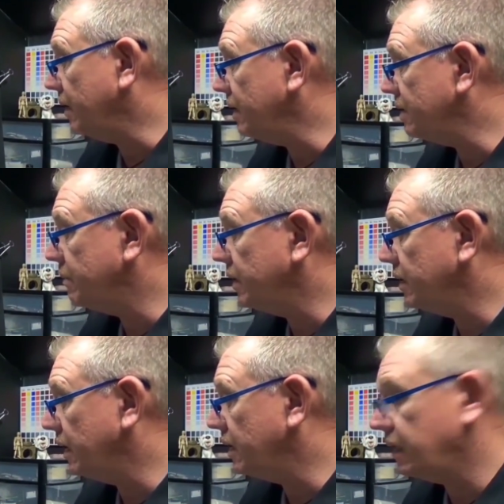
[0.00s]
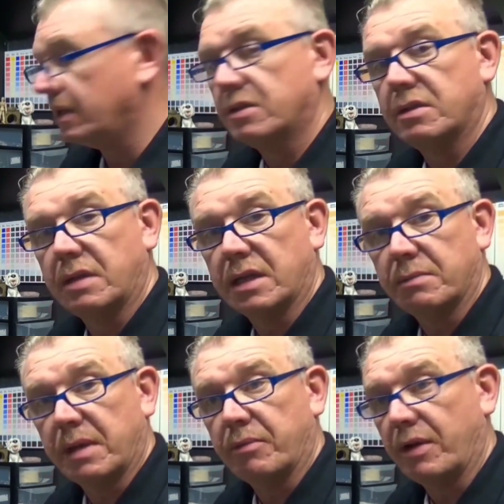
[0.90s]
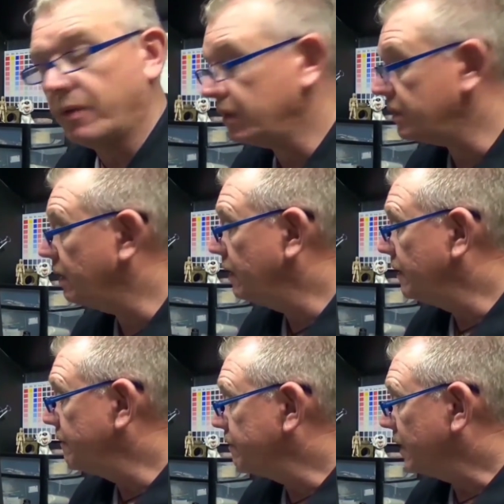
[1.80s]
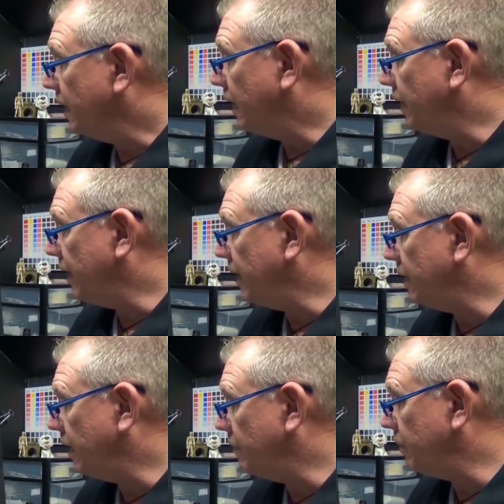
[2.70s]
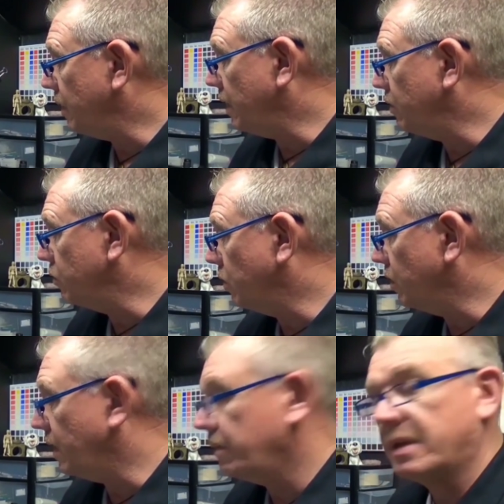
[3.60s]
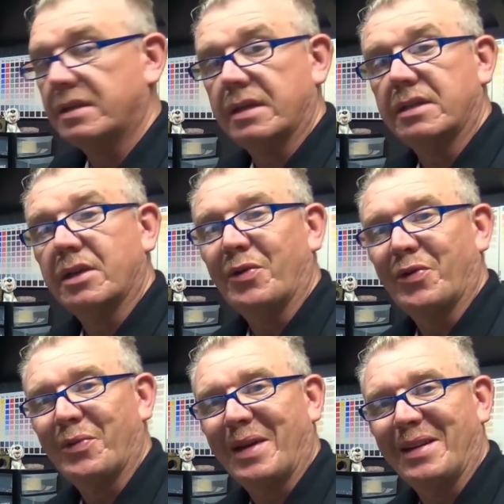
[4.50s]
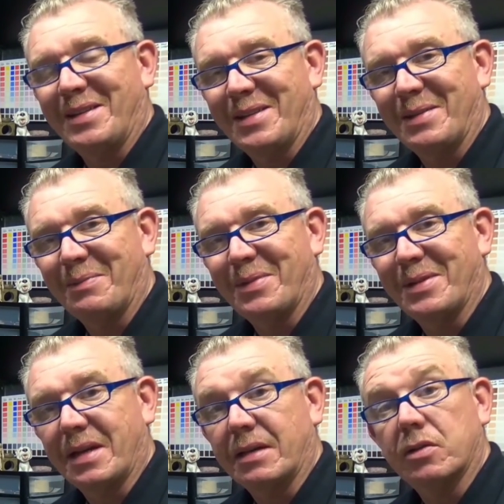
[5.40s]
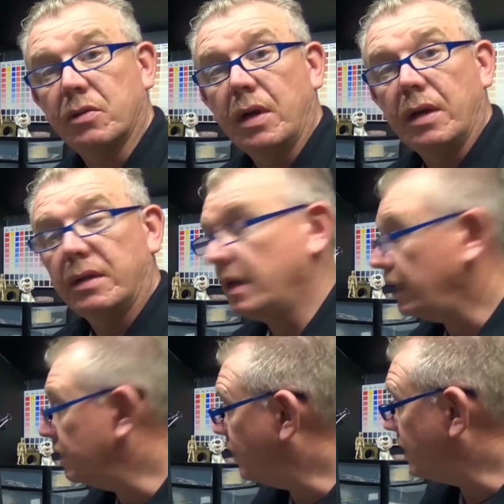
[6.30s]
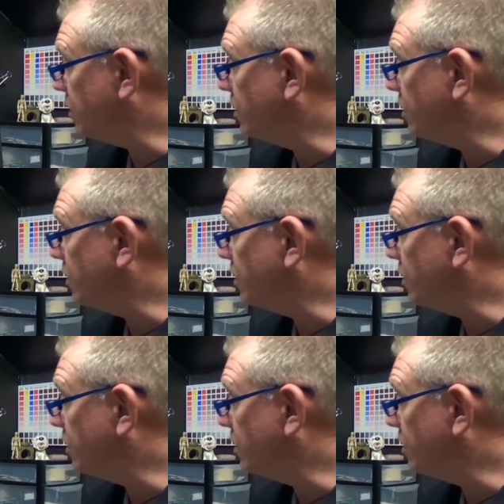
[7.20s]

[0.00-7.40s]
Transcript: these, but uh, that's that's my preference and then um, and then do all your colour mixes from that it's as simple as that so yeah as far as you're